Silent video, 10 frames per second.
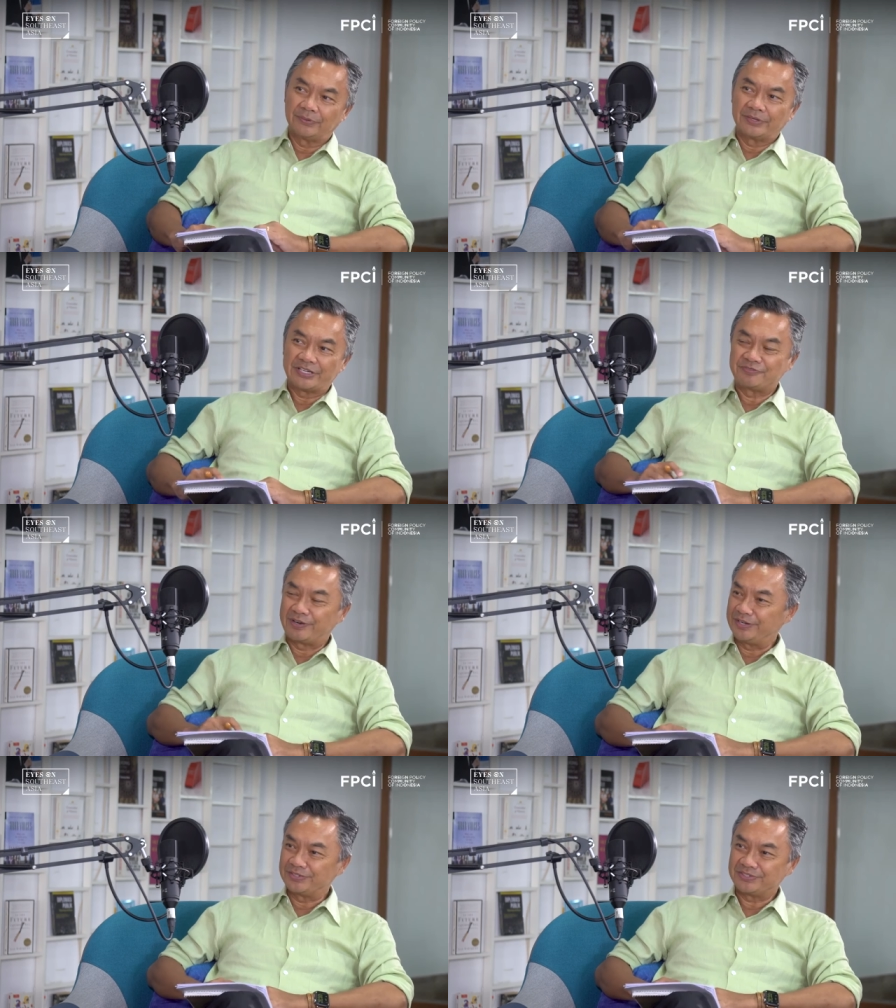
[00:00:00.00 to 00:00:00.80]
Oh, that's
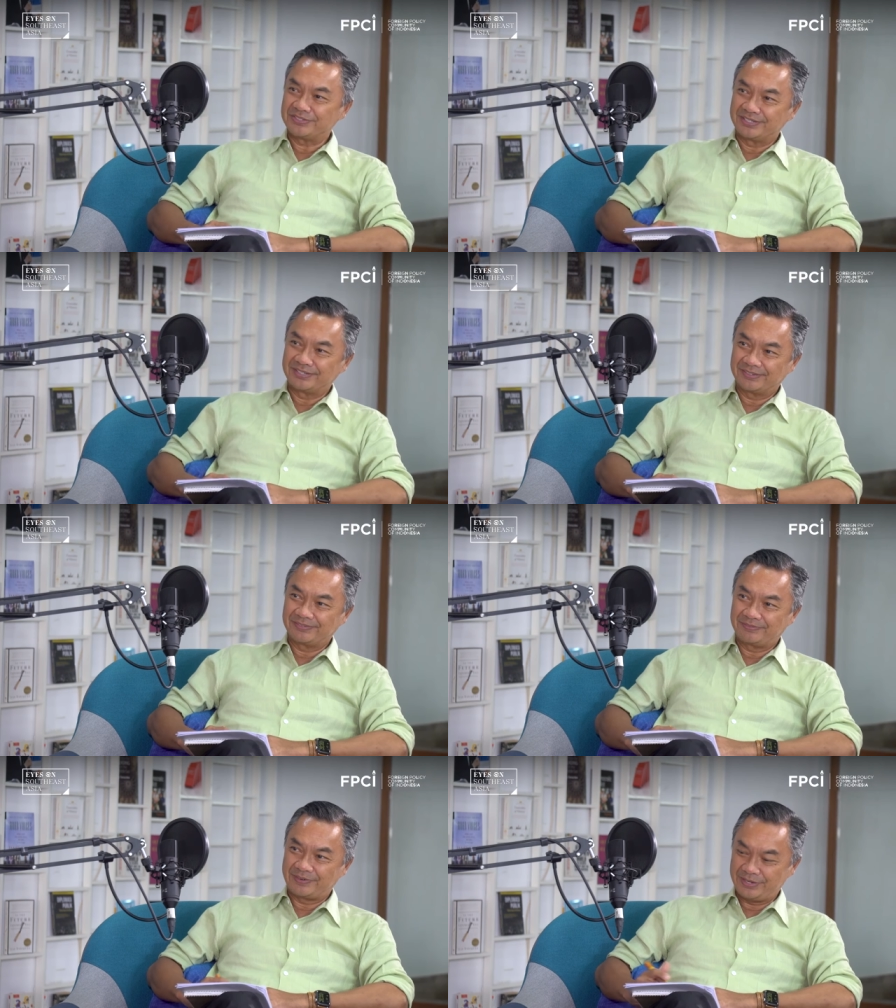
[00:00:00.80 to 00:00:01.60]
very interesting.
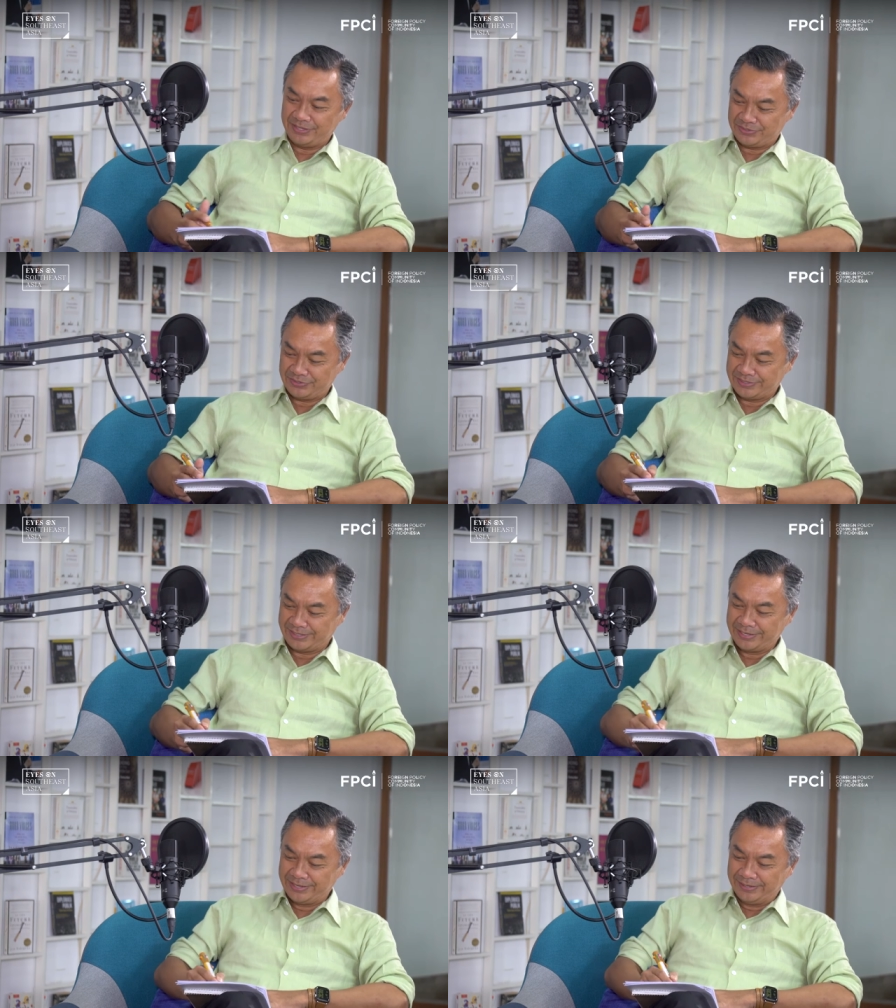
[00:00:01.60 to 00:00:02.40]
Very interesting.